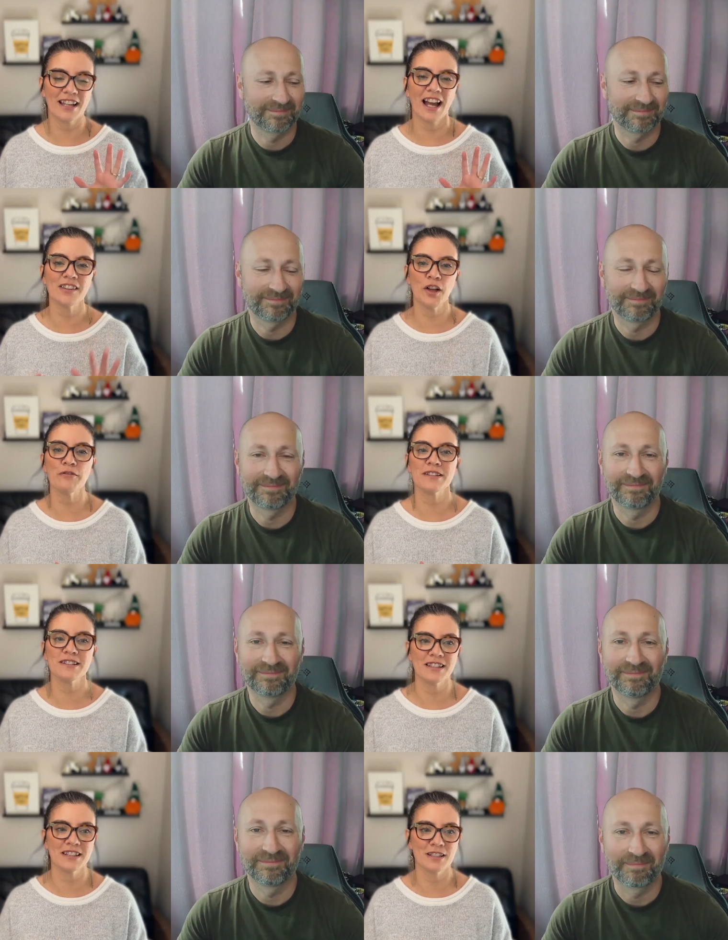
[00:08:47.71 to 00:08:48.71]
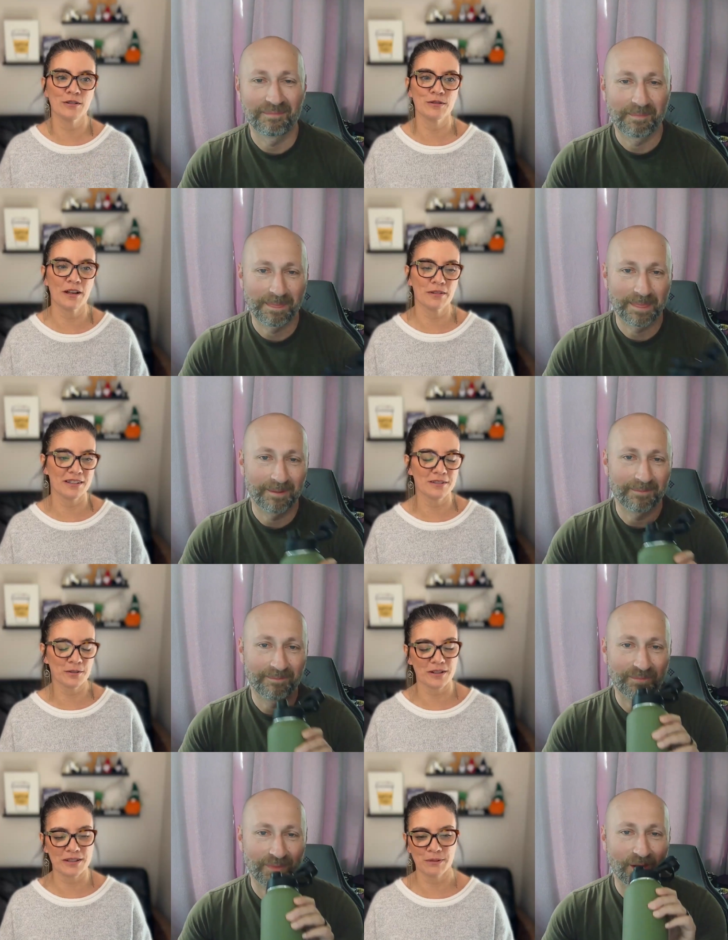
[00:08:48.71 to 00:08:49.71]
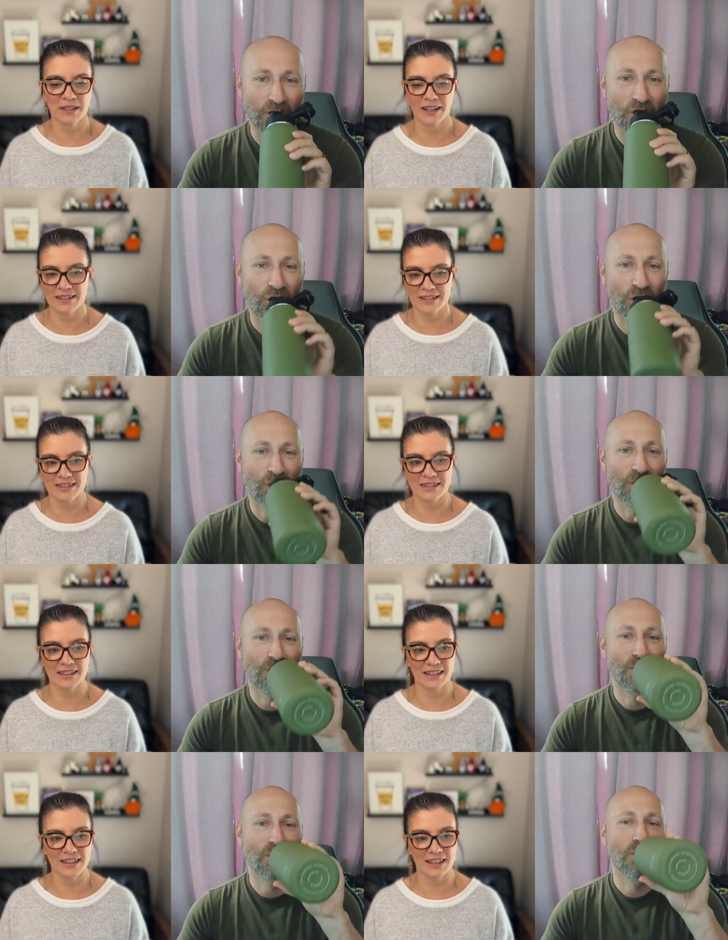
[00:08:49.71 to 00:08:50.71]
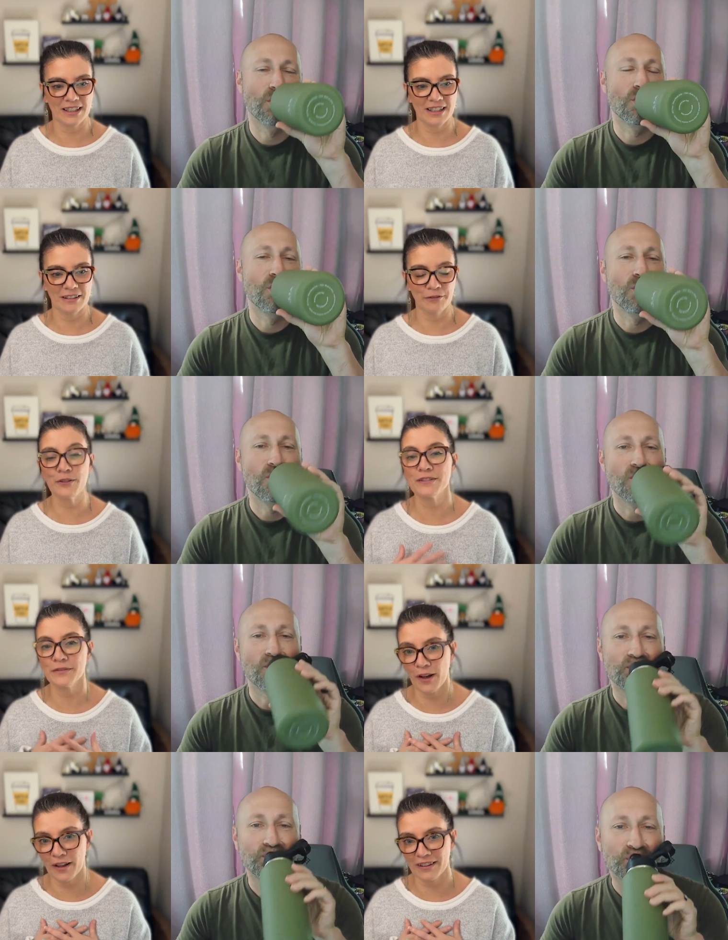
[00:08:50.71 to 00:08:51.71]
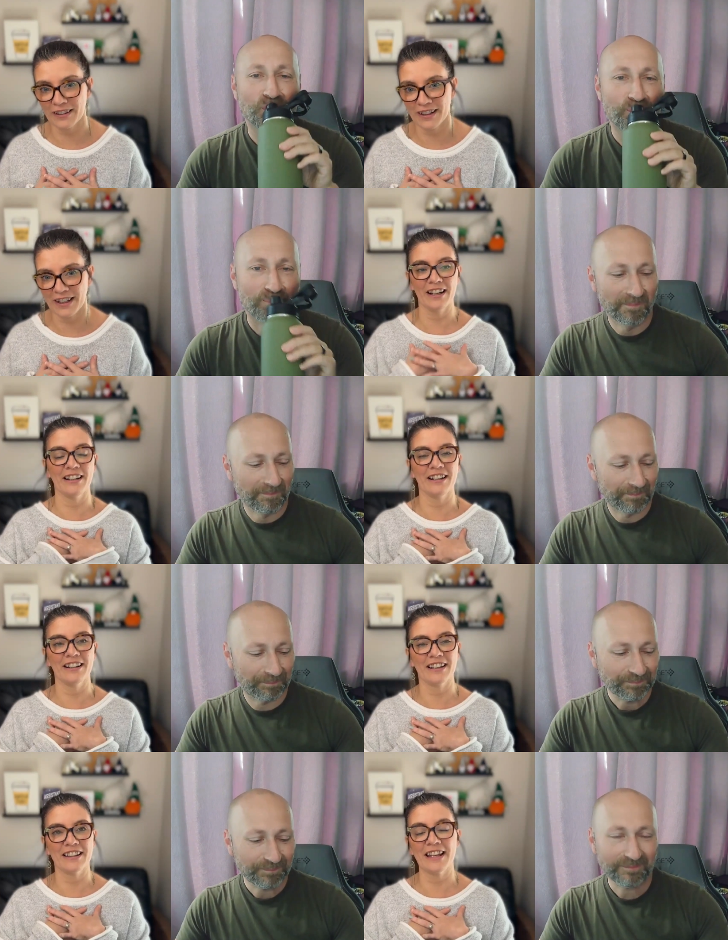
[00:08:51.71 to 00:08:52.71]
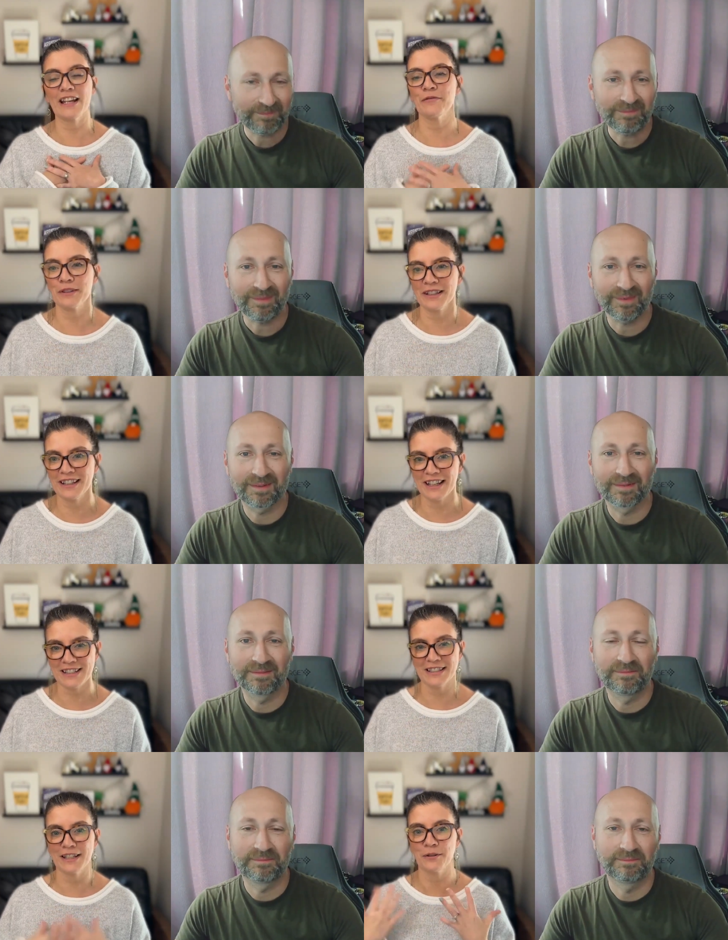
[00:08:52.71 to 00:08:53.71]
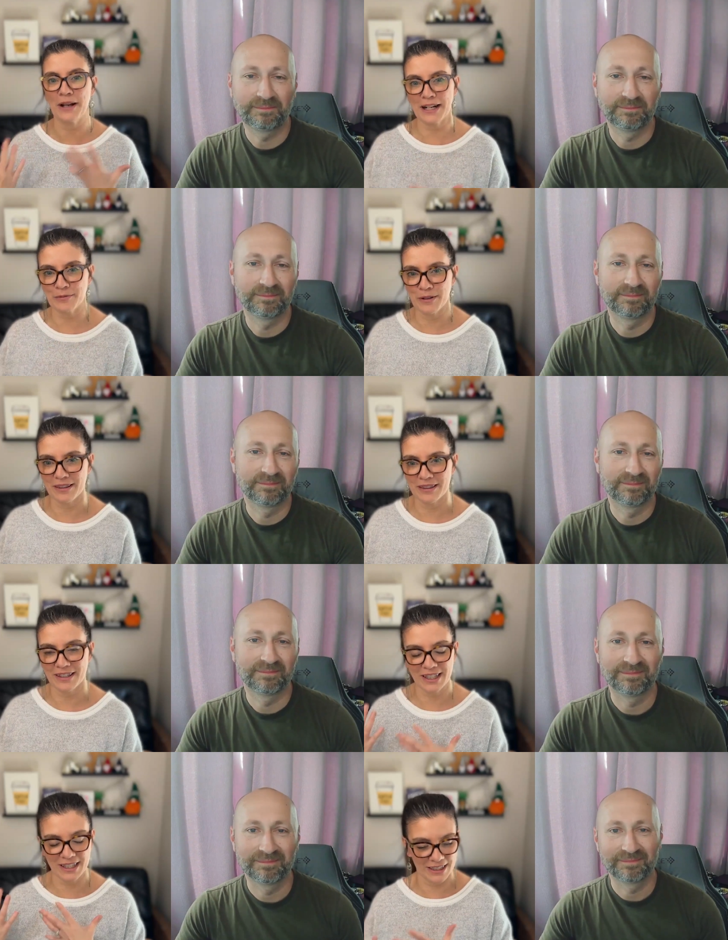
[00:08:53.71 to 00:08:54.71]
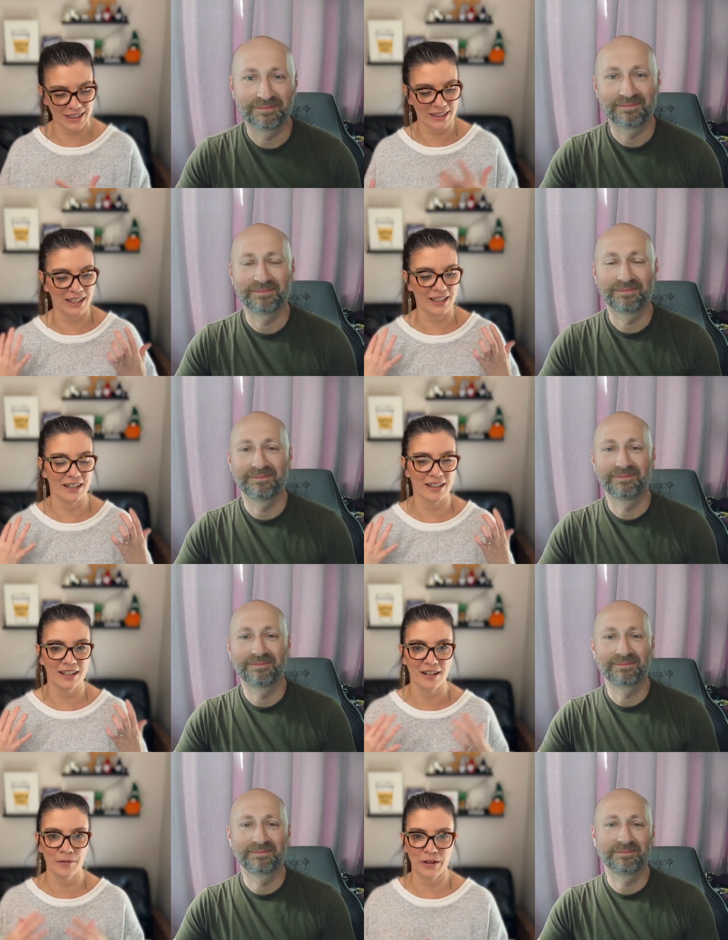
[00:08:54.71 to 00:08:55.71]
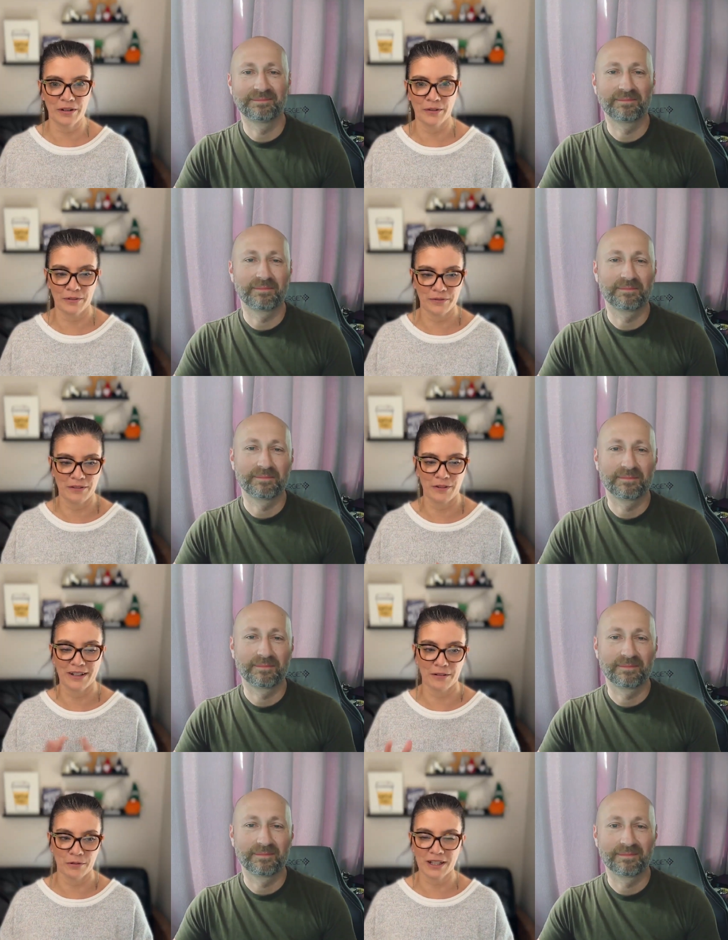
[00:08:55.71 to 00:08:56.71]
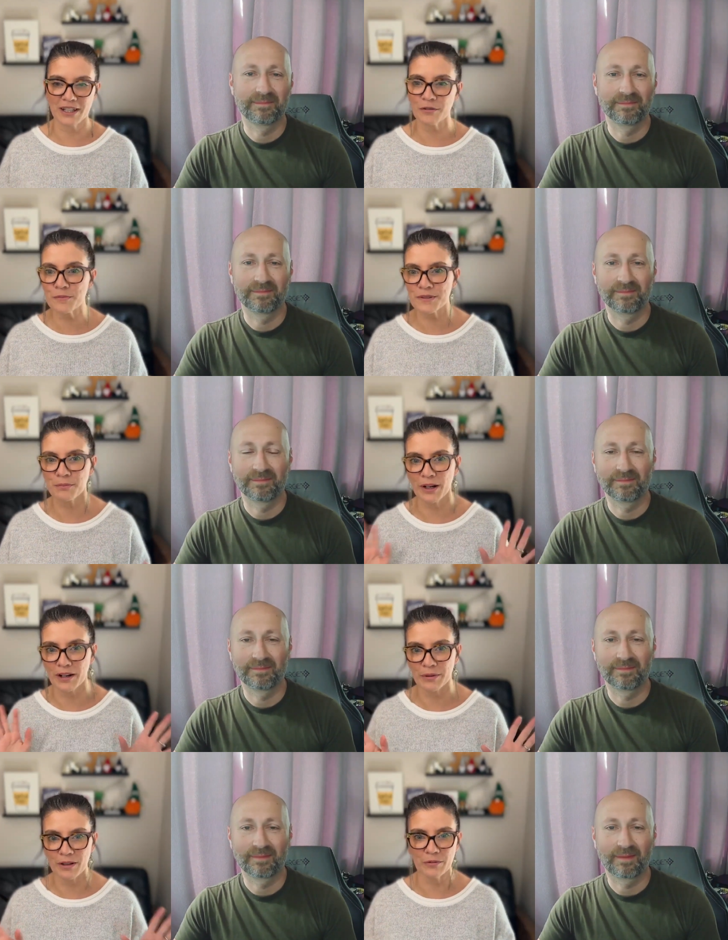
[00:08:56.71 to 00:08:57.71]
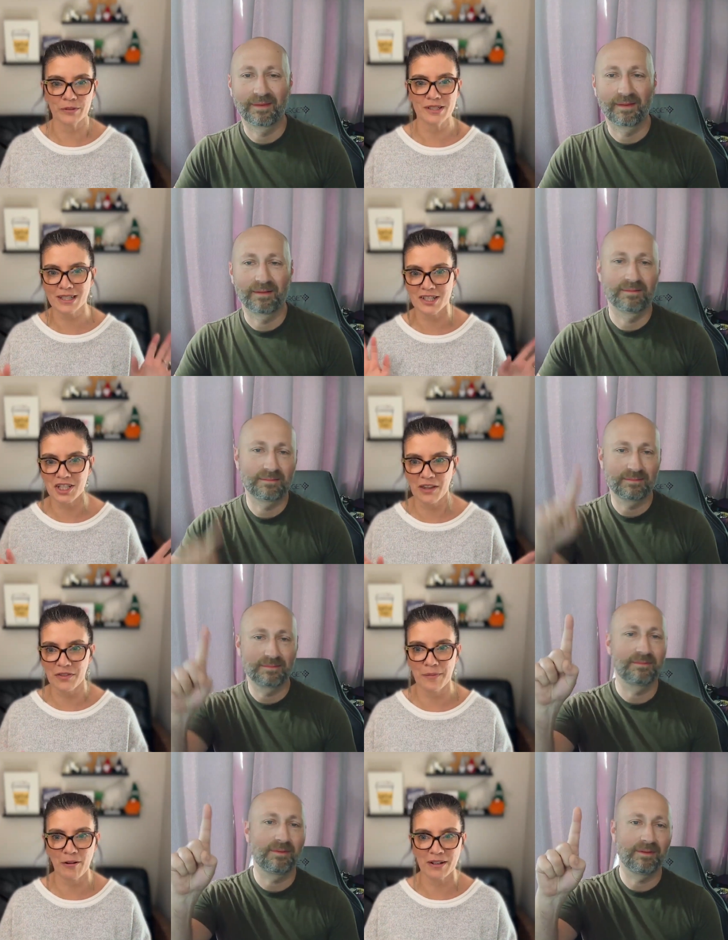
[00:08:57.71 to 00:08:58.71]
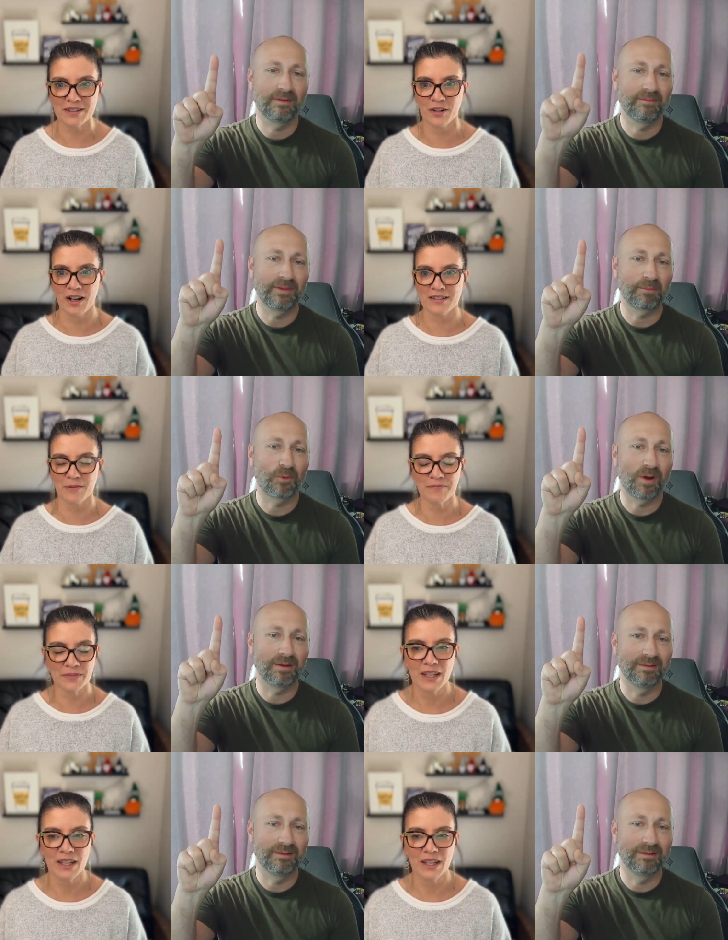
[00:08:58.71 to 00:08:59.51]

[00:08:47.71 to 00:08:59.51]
Speaker 1: I love listening to you tell these stories because, first of all, I thankfully get to interact with Clint in one of our favorite networking groups, Brand Built. We're just going to shout them out because they're awesome.